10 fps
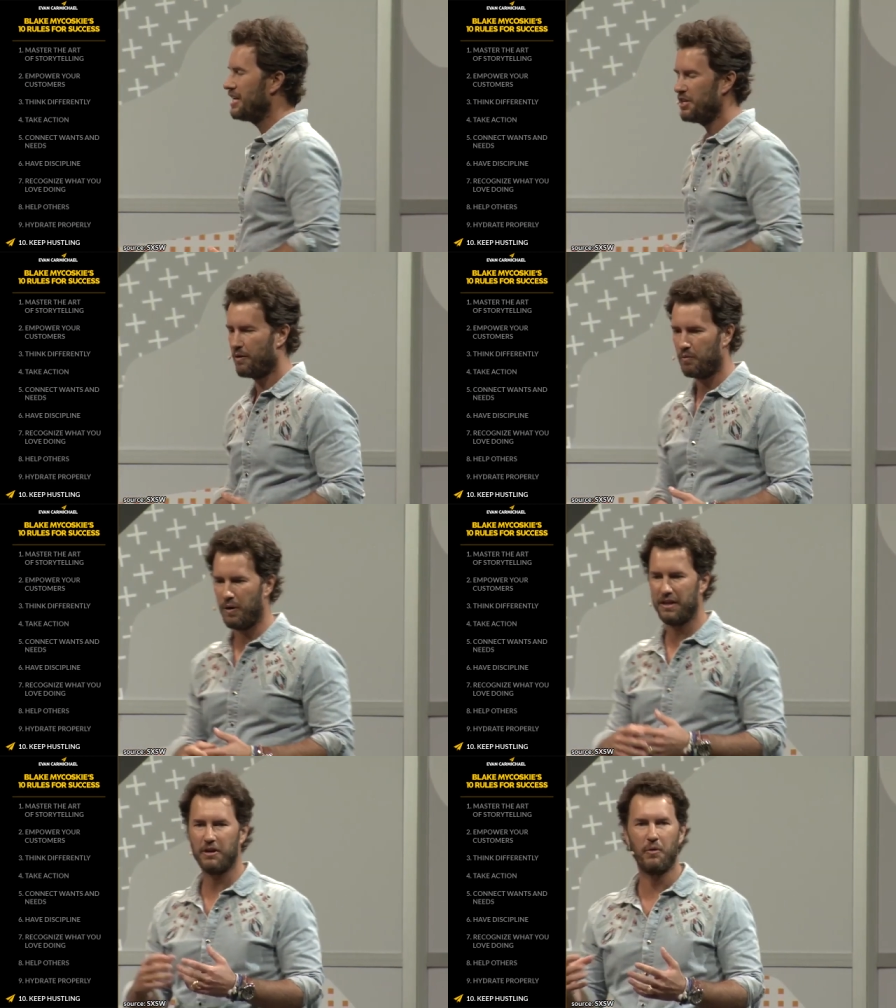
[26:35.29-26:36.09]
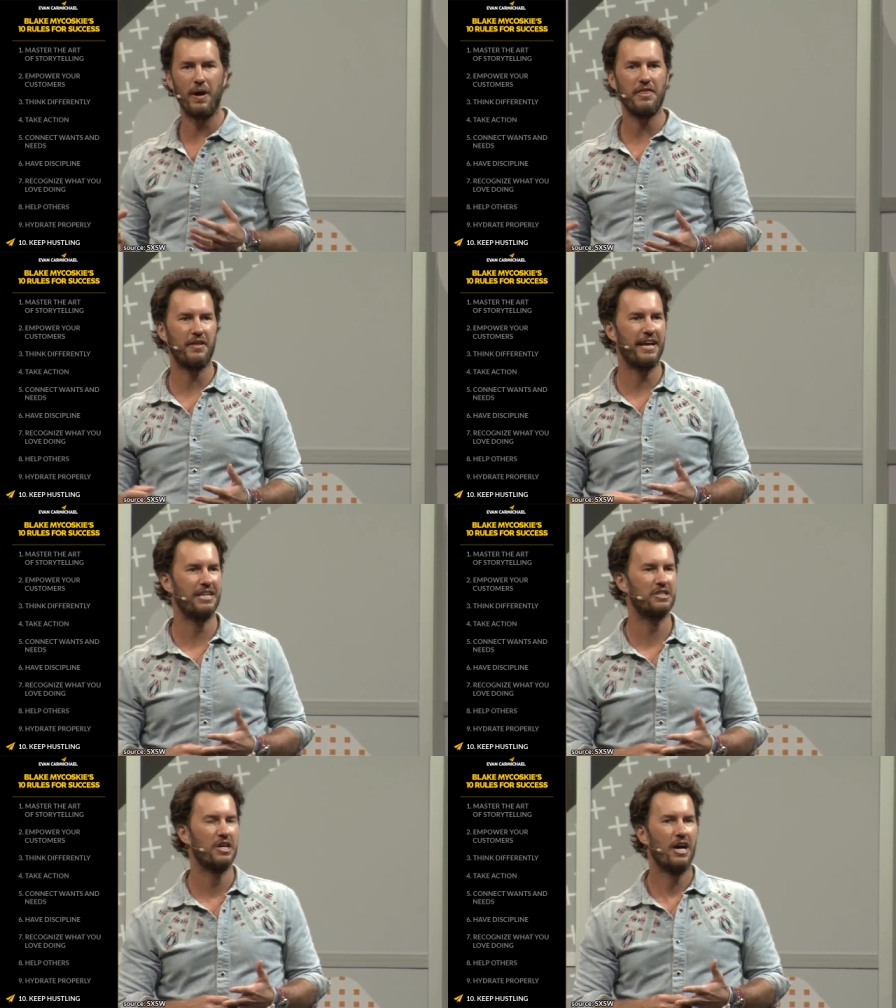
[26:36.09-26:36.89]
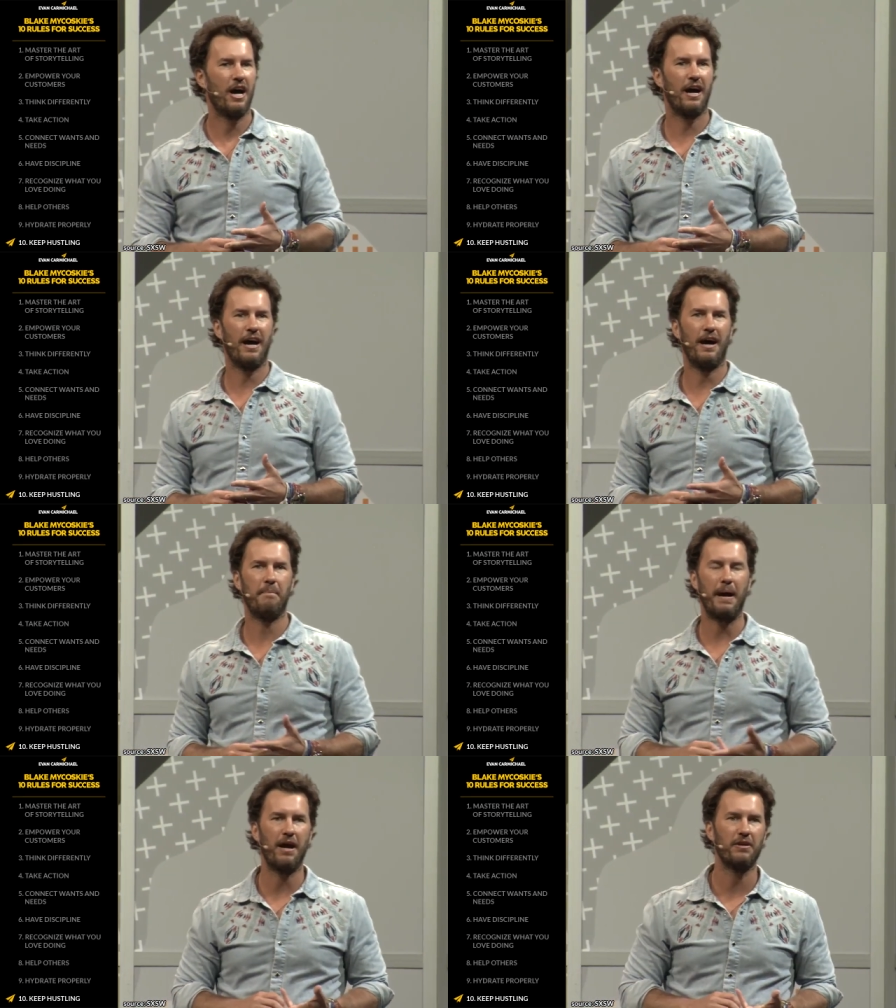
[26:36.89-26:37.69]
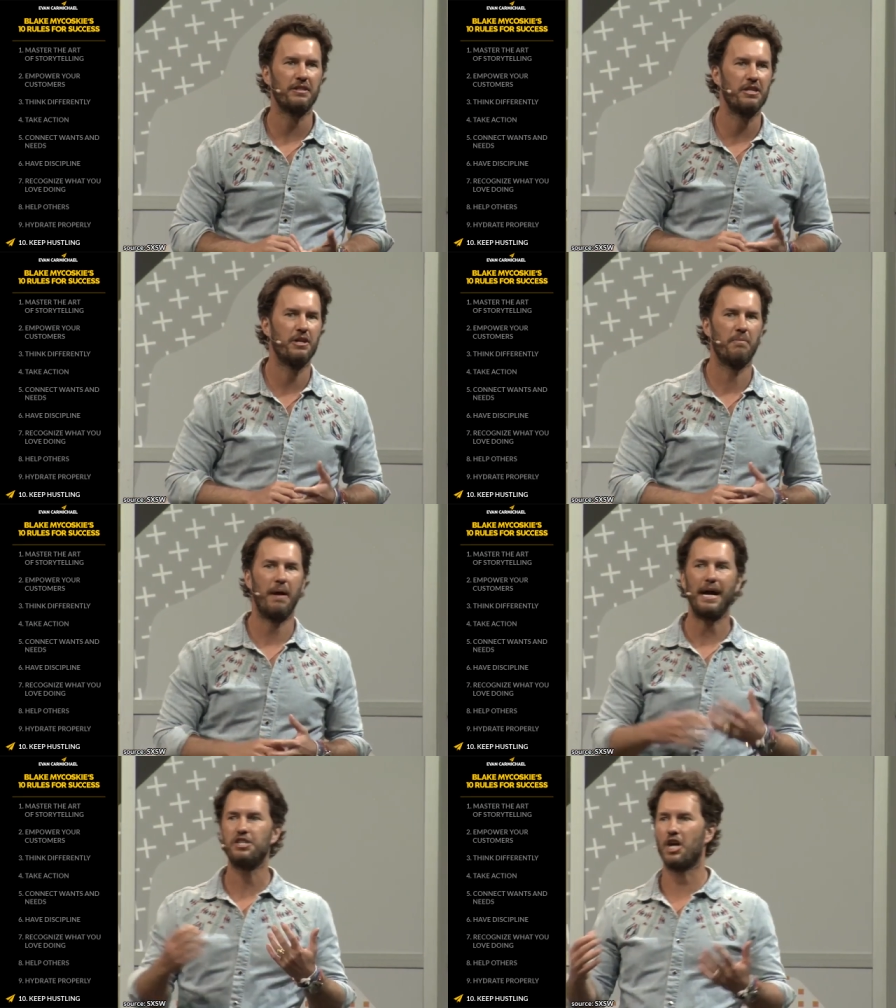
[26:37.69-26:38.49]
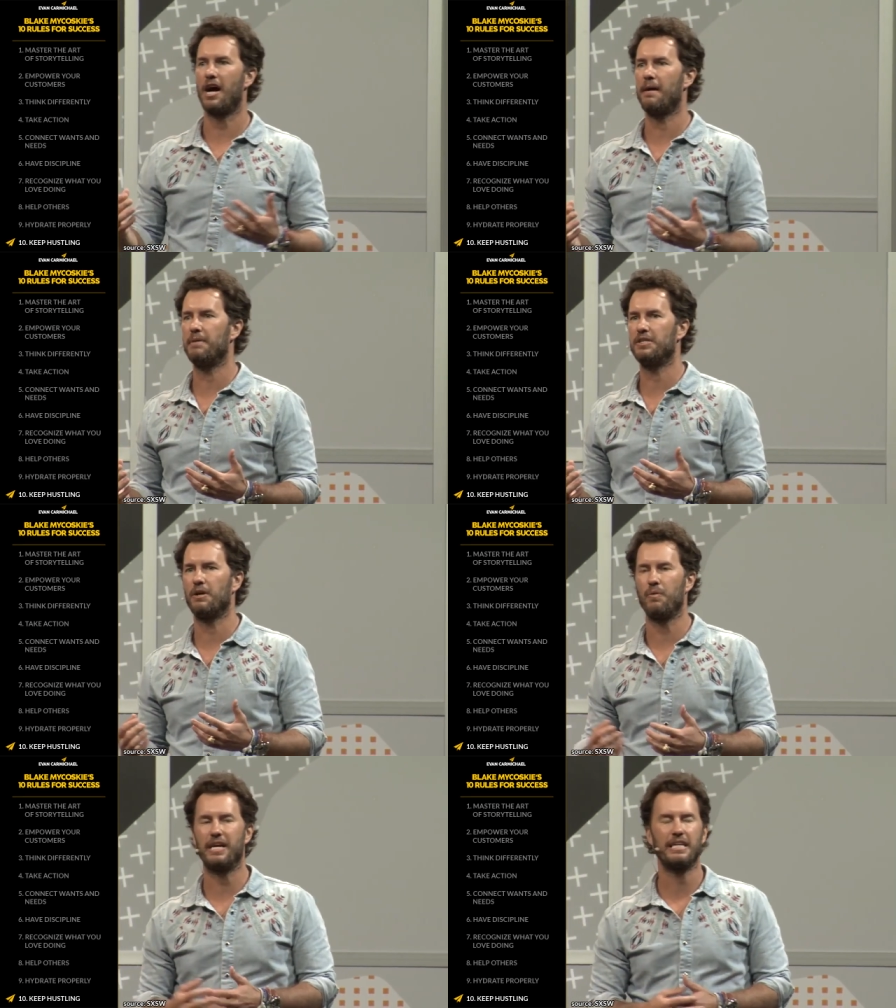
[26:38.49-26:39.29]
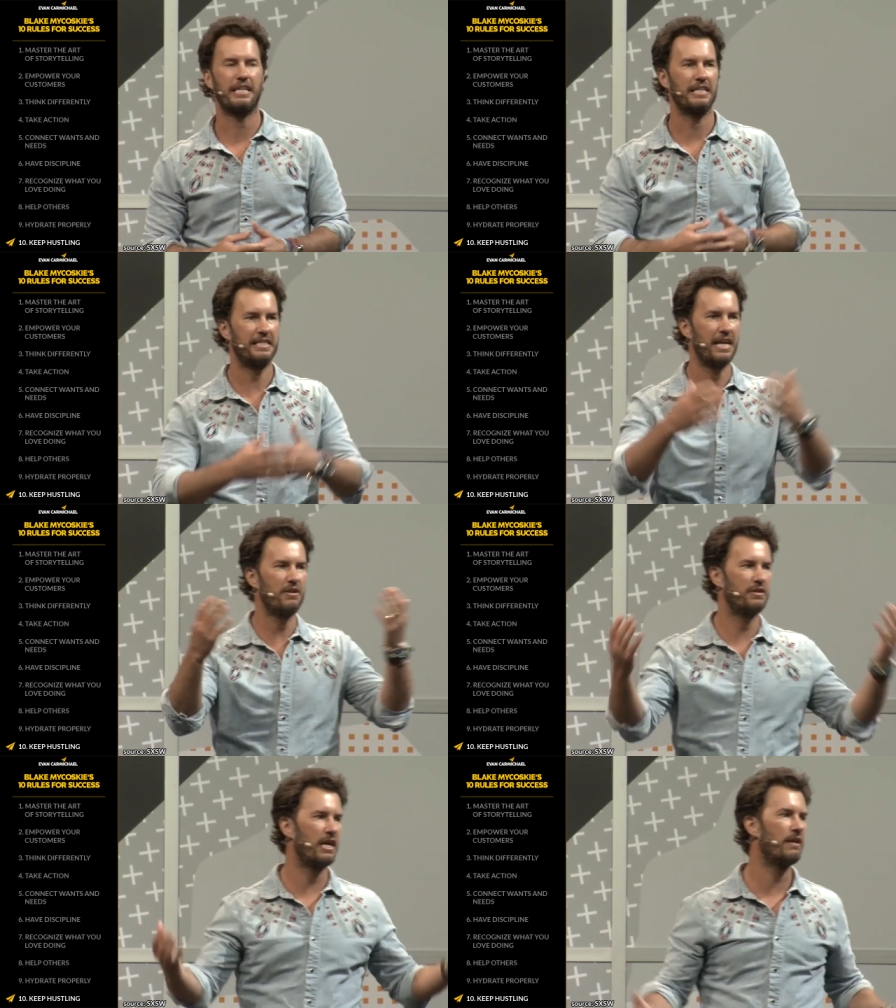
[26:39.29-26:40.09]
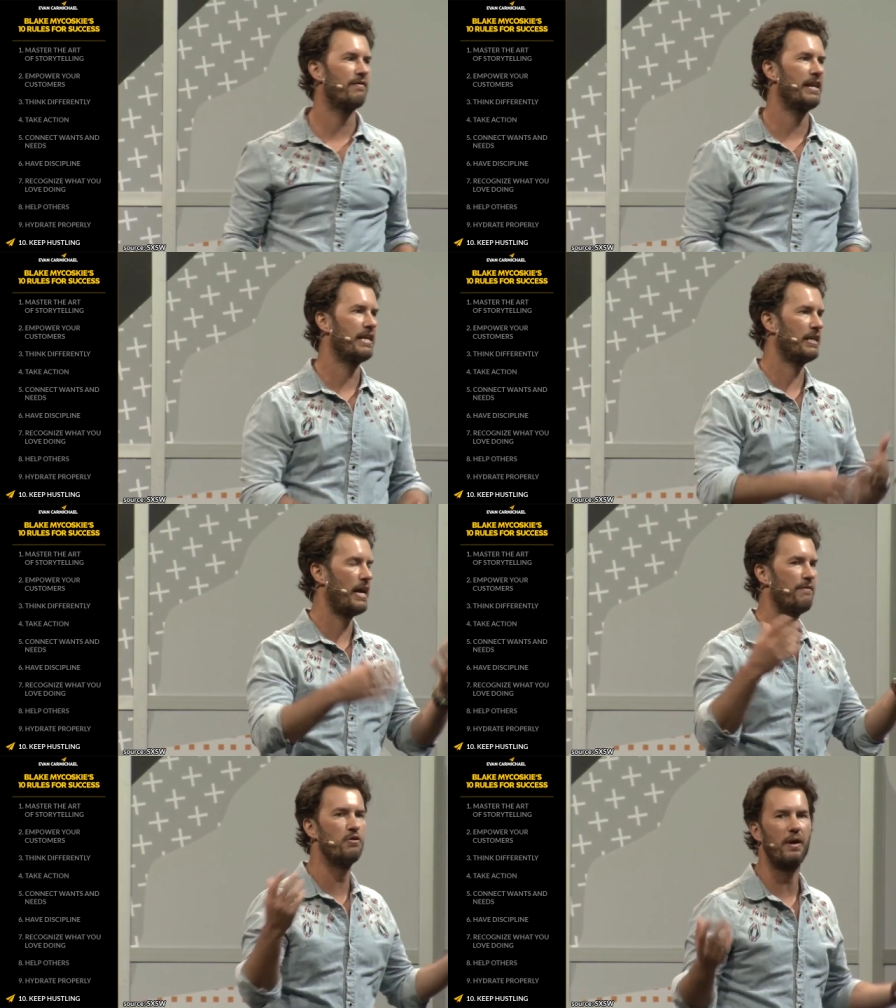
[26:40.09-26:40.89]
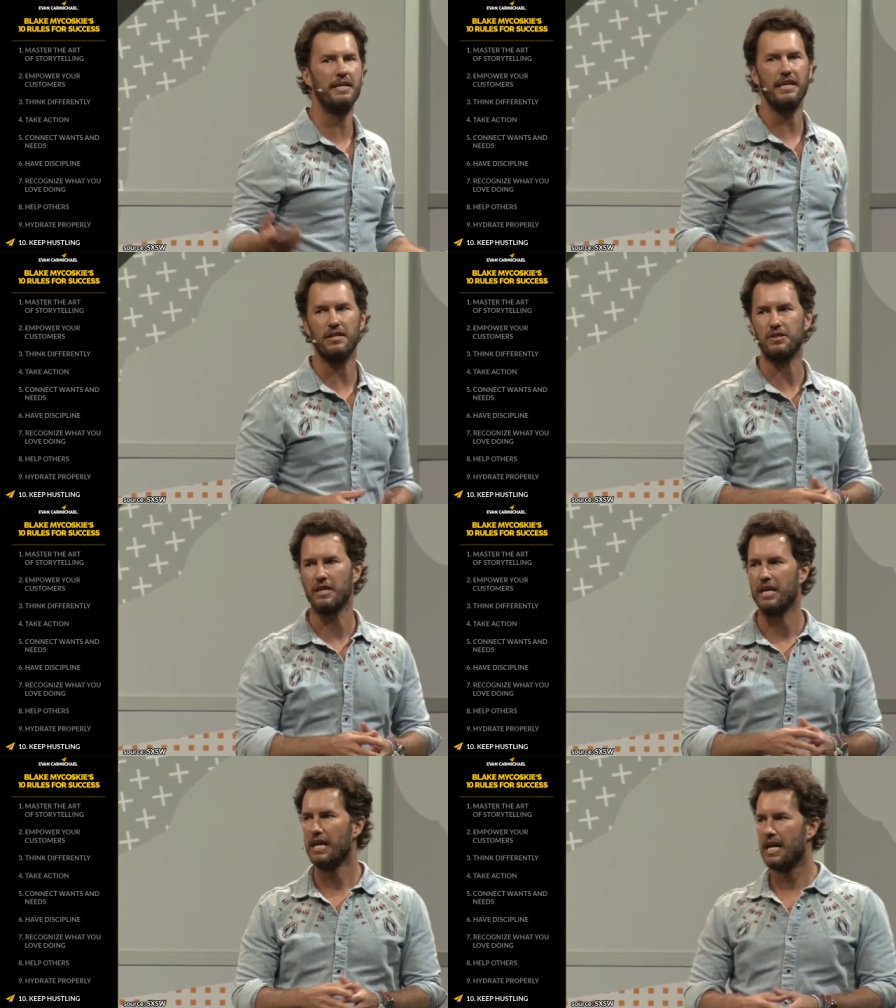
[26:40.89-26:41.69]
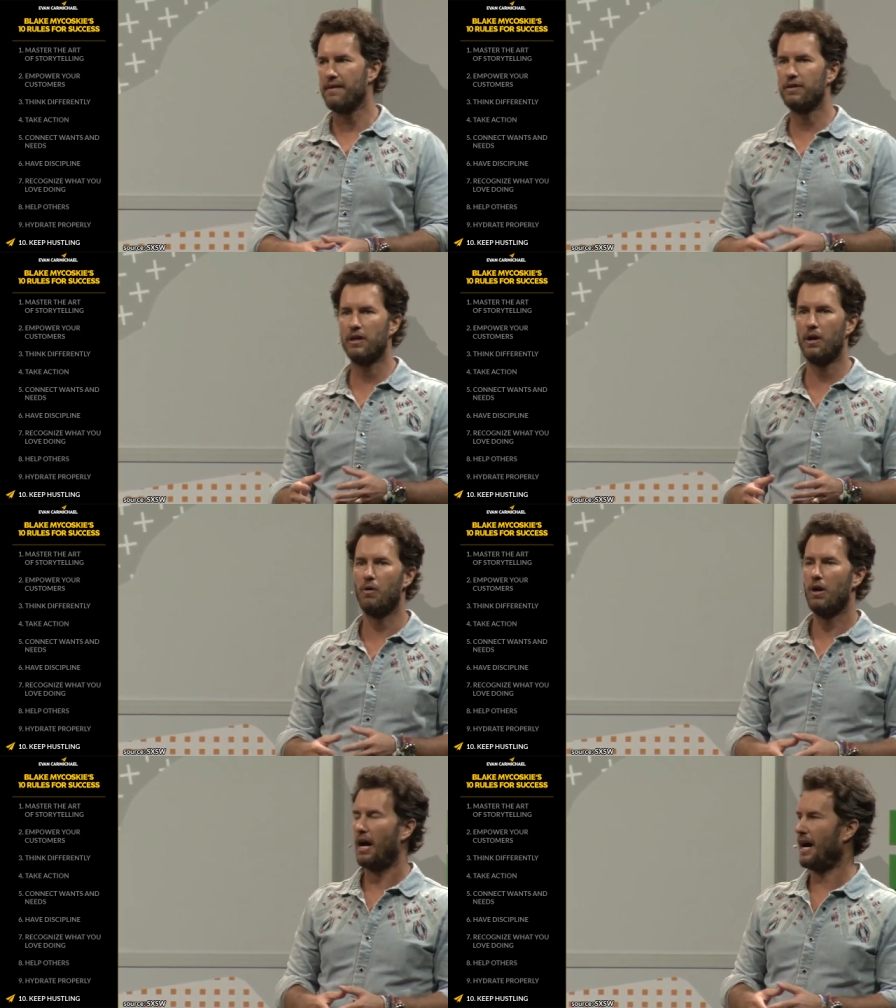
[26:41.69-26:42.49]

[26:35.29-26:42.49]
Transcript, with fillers: You know, one of the great things uh, about you know my job is that we get to continue to innovate and have new ideas. And even though